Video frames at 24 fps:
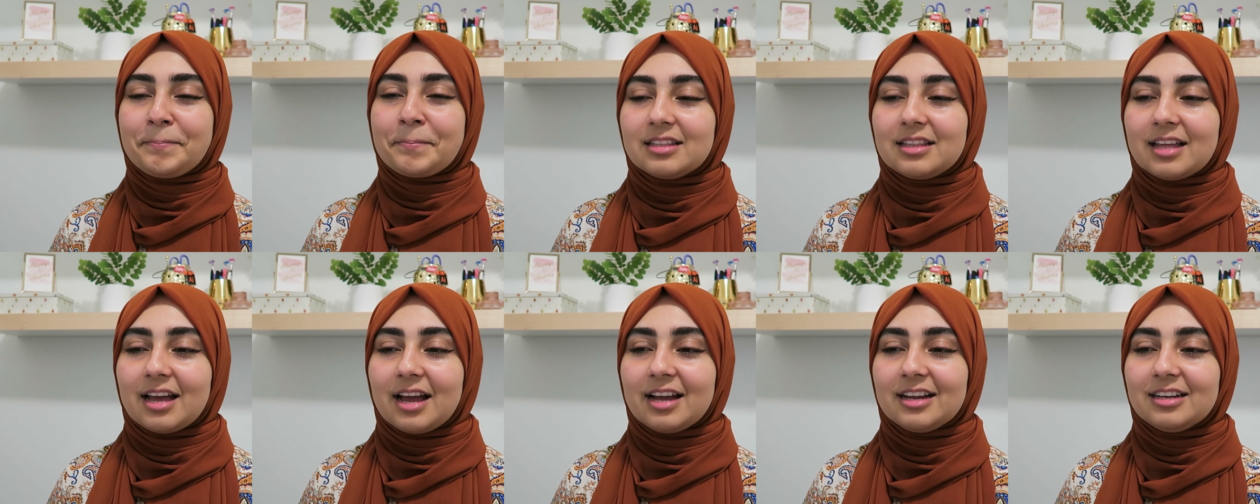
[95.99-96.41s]

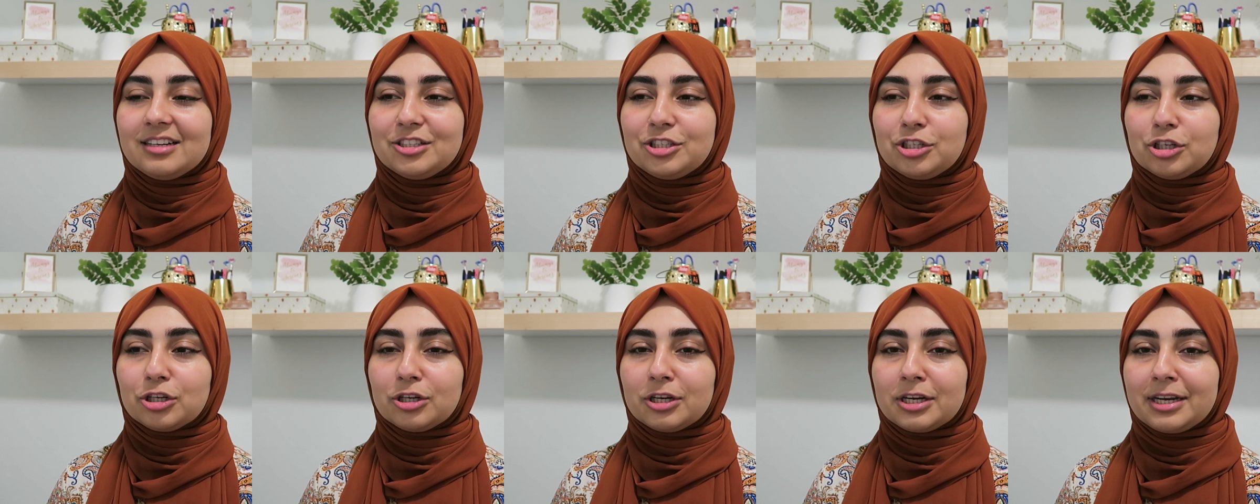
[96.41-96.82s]
That
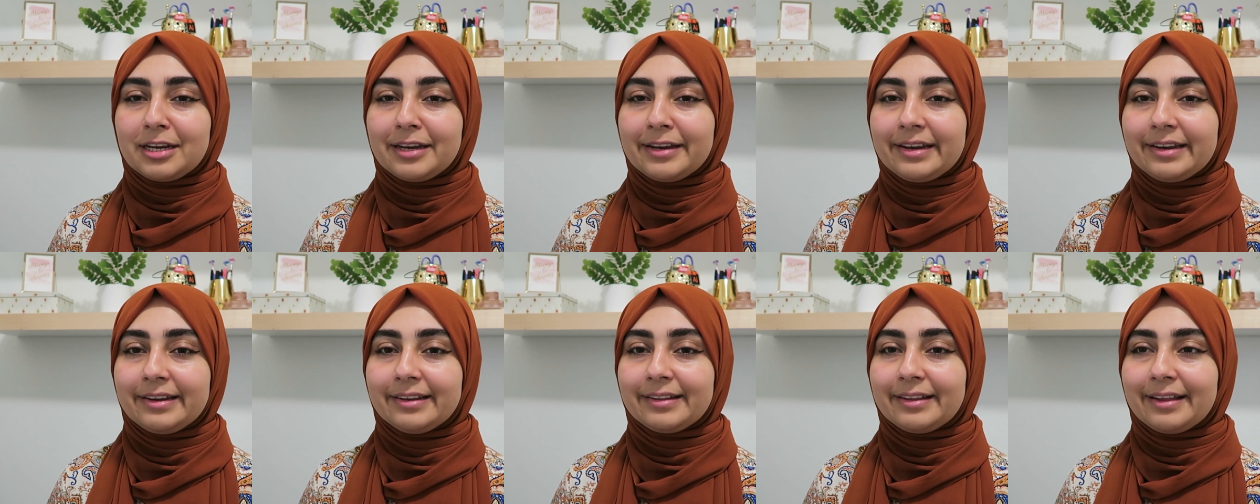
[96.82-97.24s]

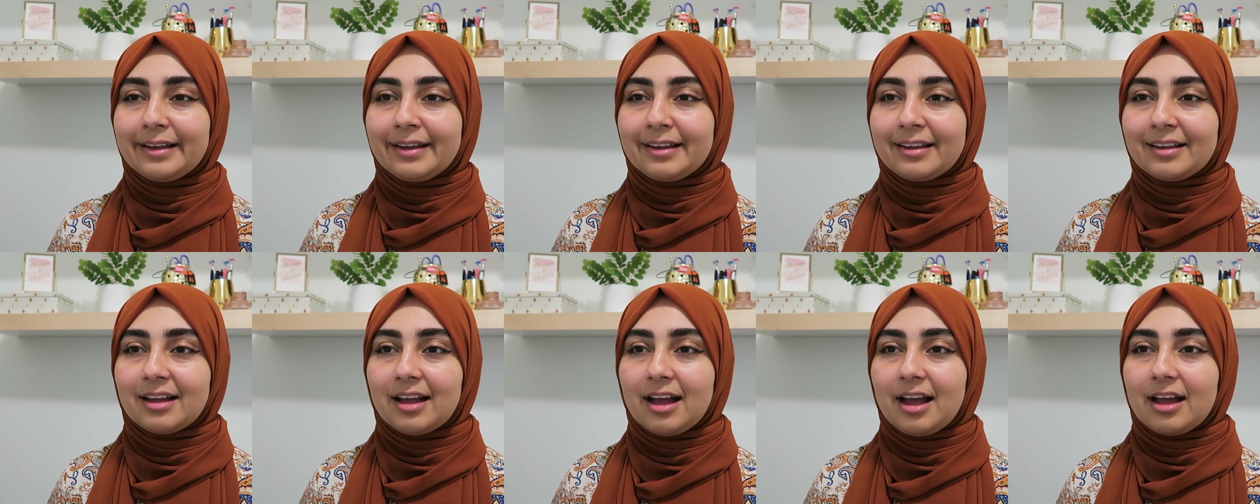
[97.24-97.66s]
journey,
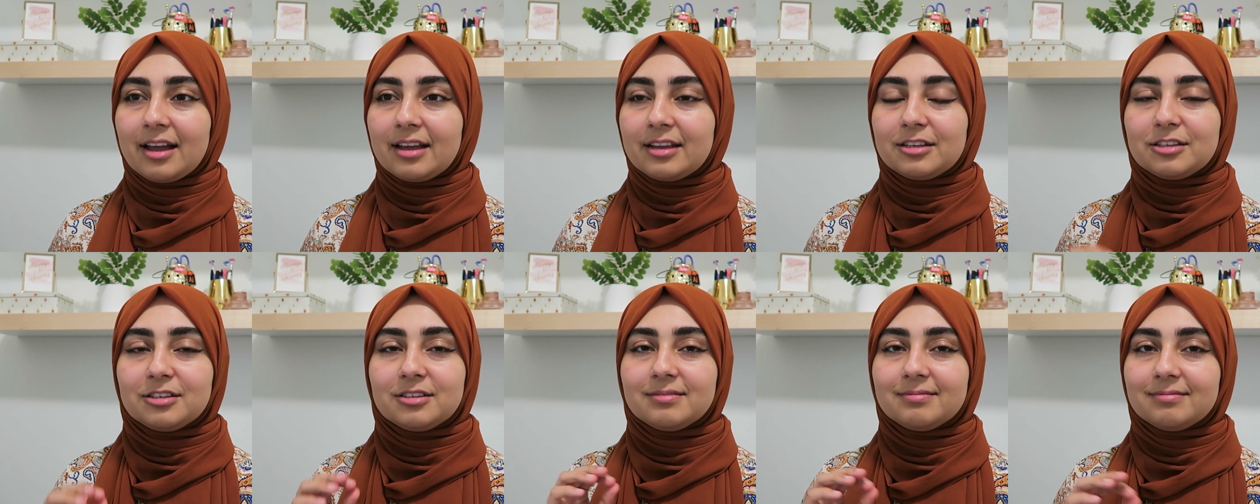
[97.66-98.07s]
like,
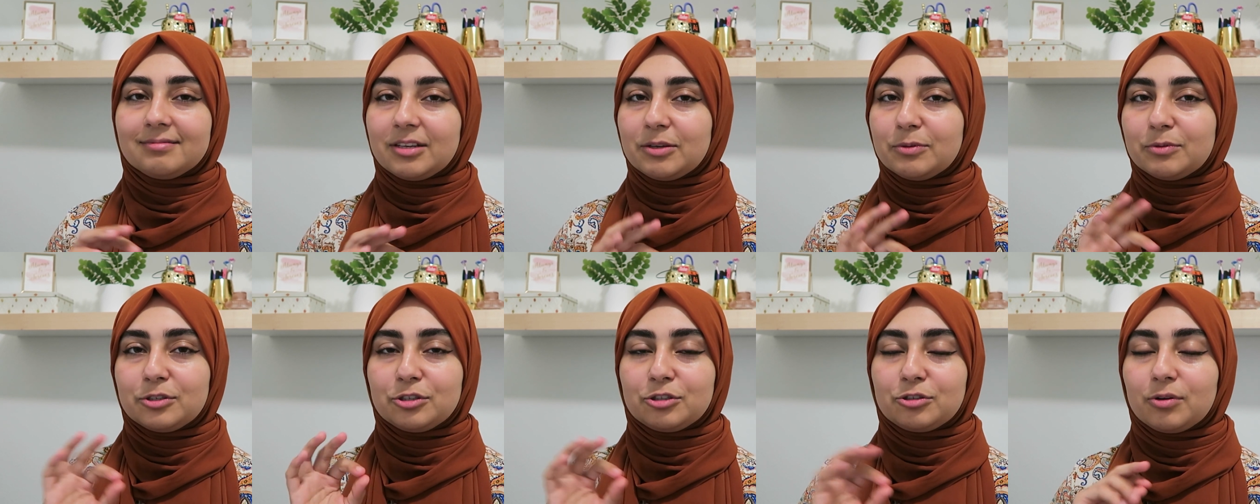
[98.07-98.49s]

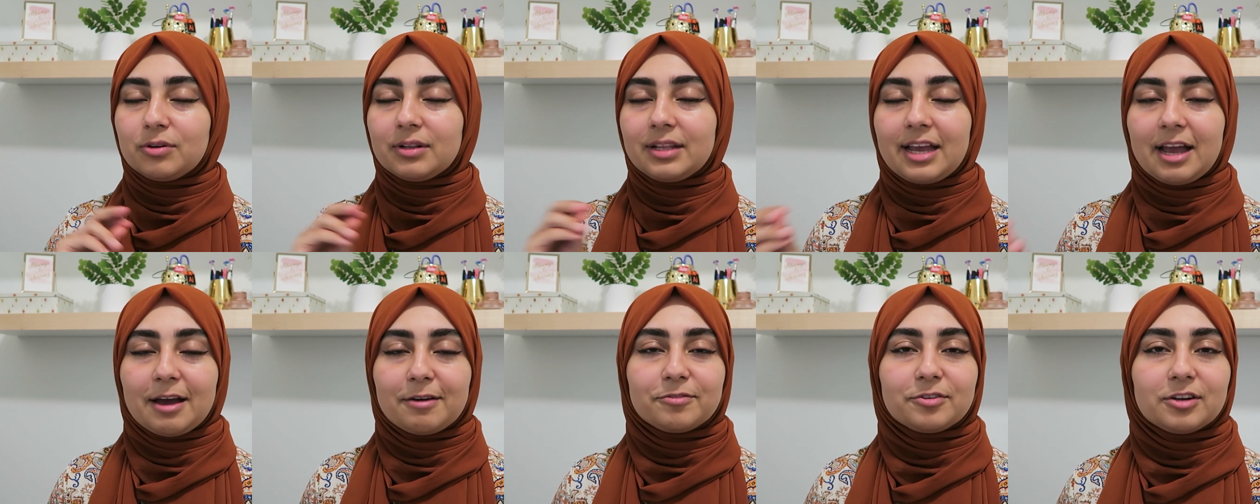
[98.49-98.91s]
it was
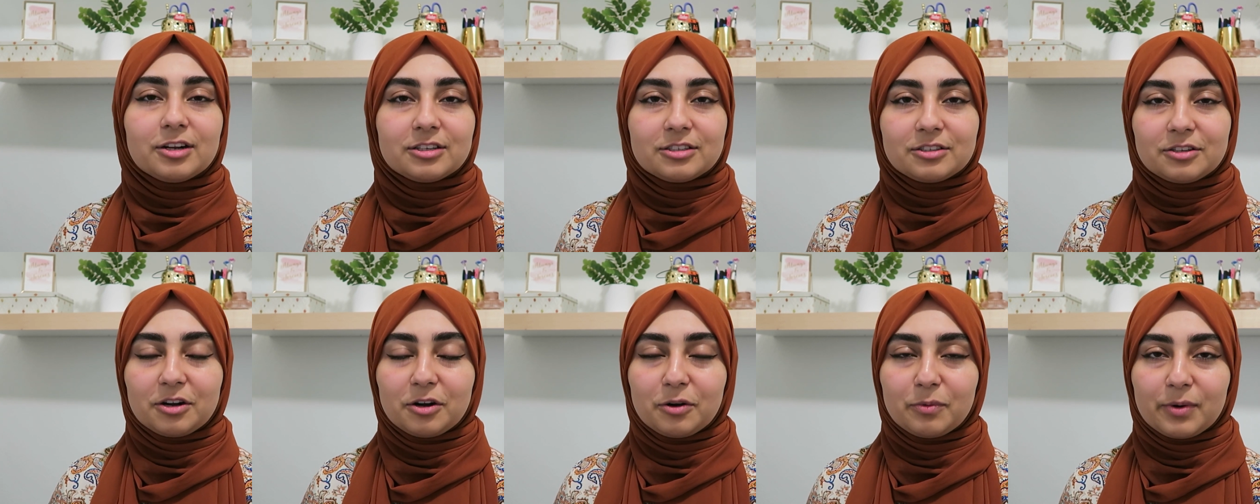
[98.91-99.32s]
shortly after I
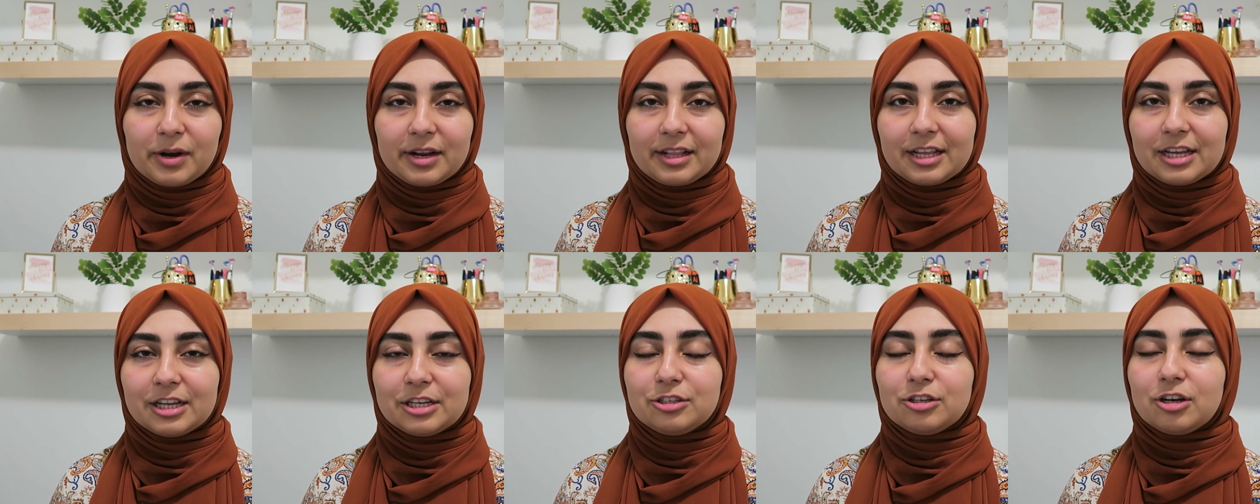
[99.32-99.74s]
started
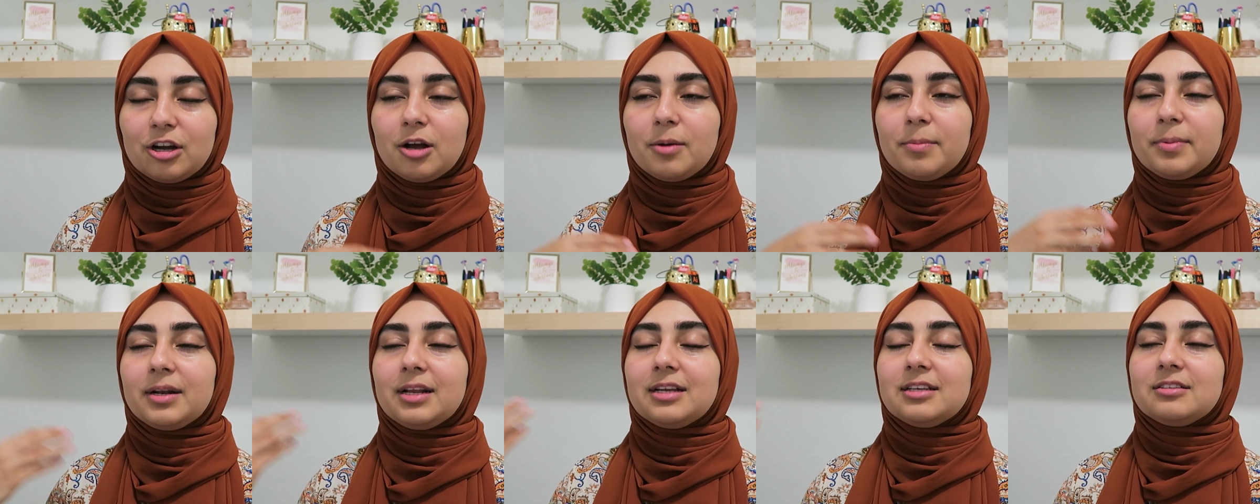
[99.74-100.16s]
wearing the
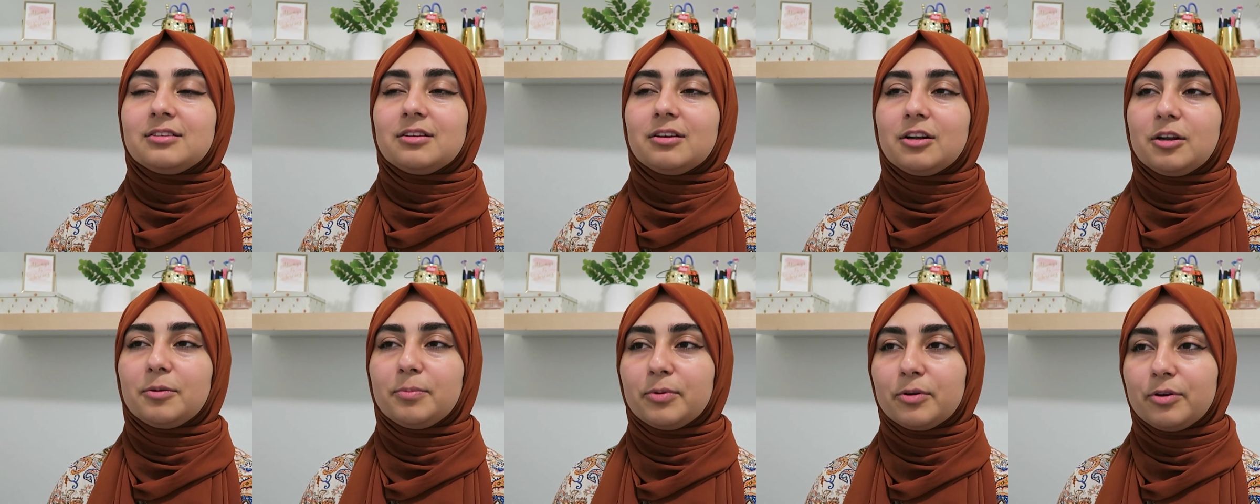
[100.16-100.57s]
hijab, and I
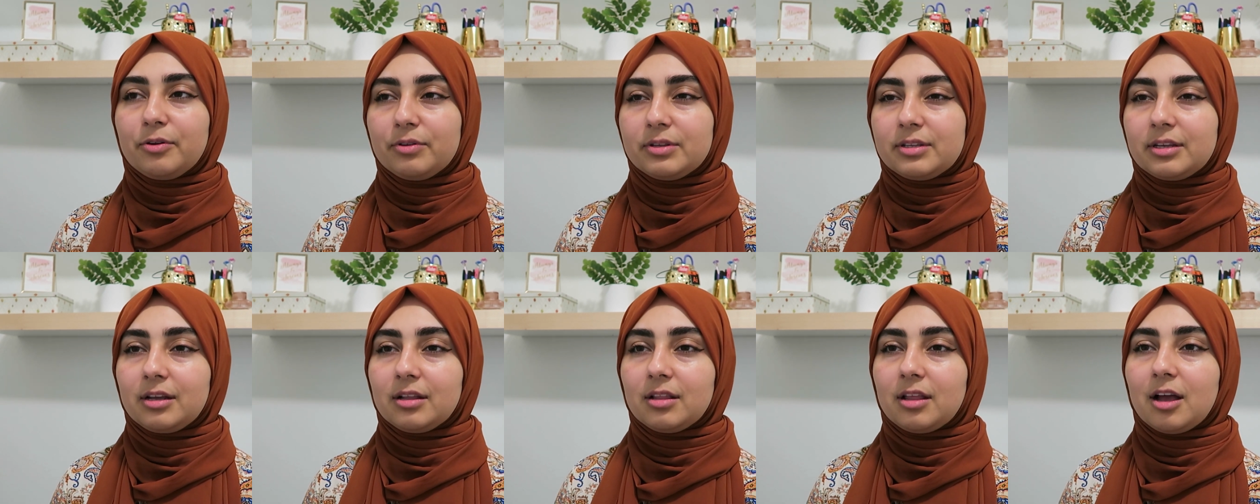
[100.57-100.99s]
started
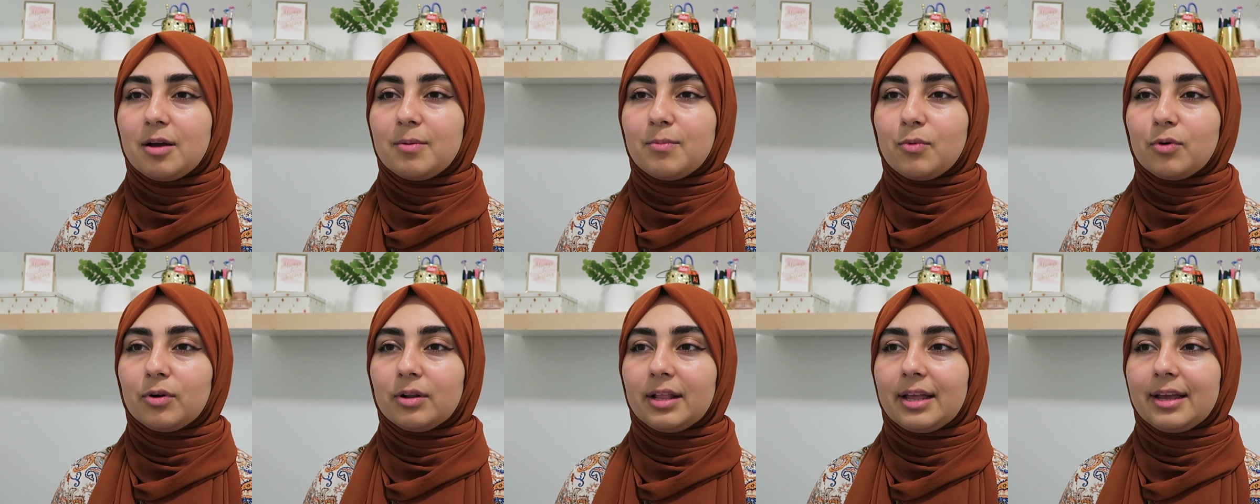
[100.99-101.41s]
producing a lot
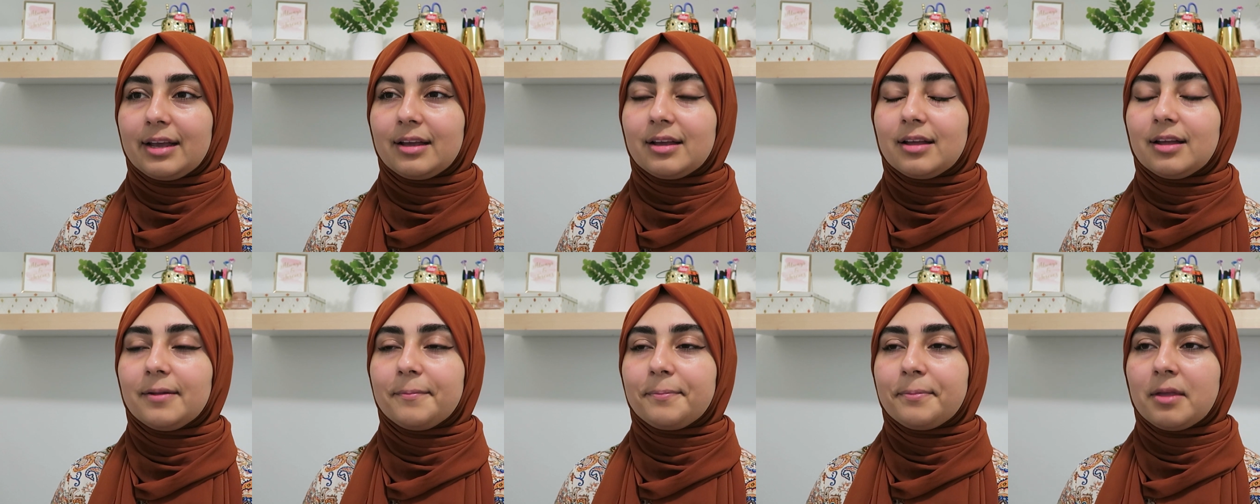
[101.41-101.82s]
more,
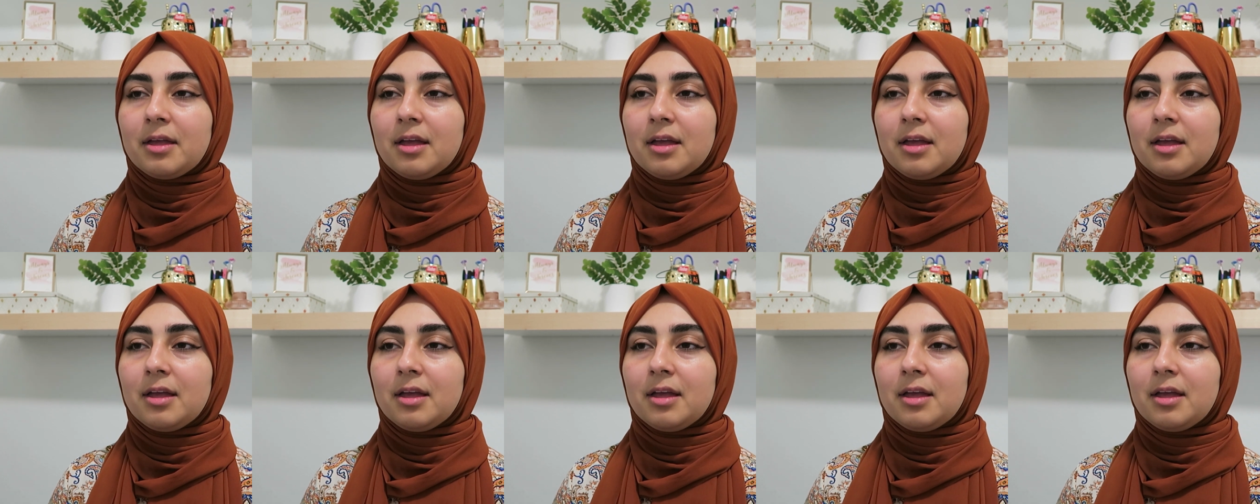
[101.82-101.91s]
like